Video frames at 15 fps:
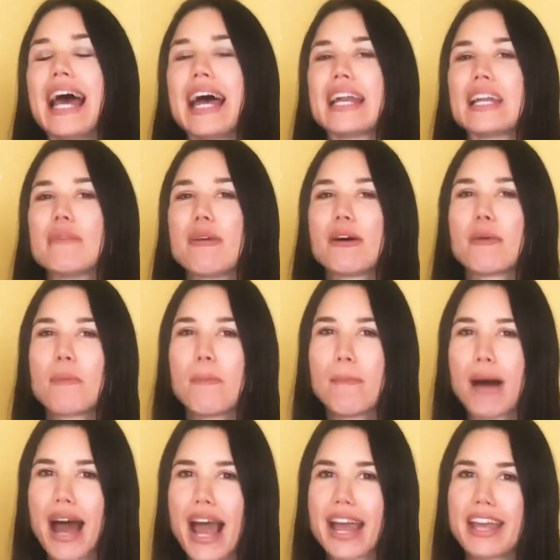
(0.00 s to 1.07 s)
and about
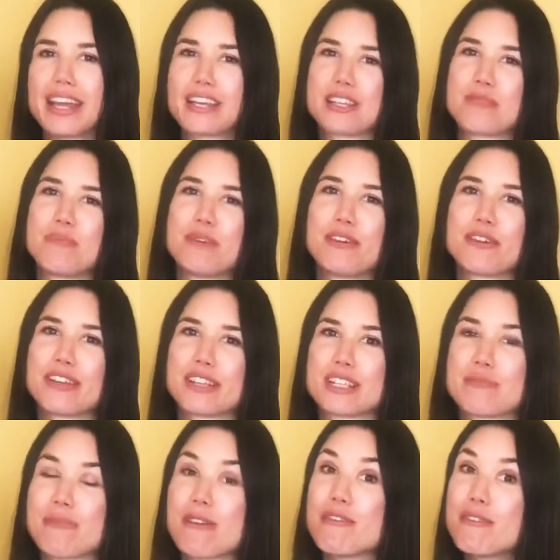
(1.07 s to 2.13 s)
my
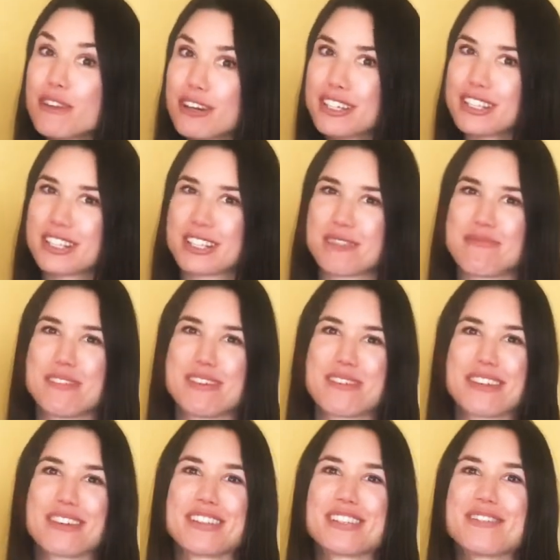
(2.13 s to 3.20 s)
experience, my first
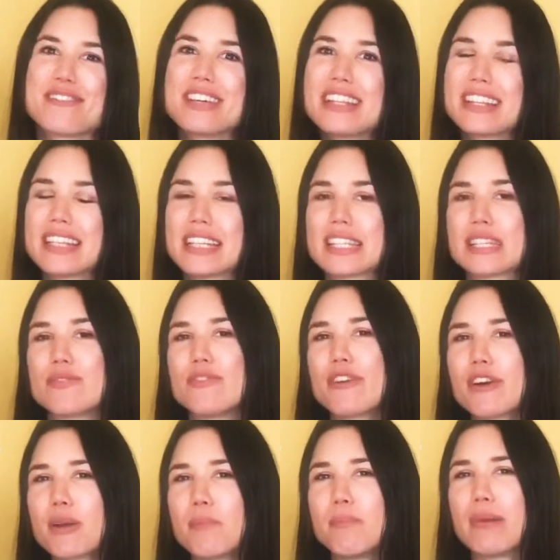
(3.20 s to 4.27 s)
experience with this
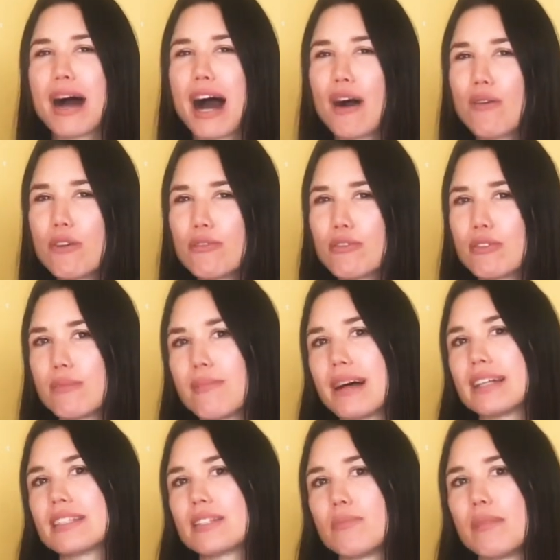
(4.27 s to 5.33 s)
very powerful
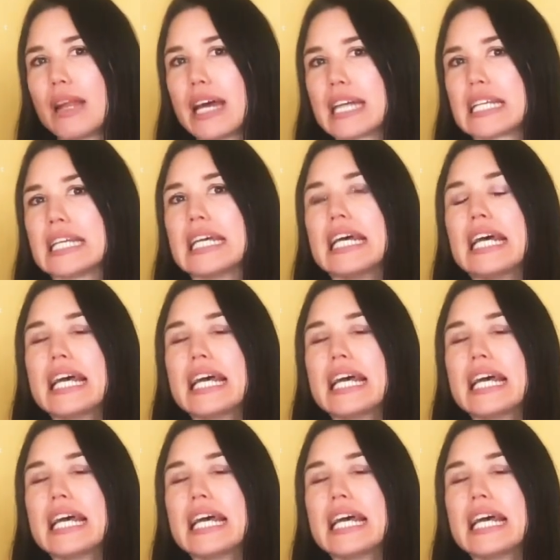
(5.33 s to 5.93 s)
master plant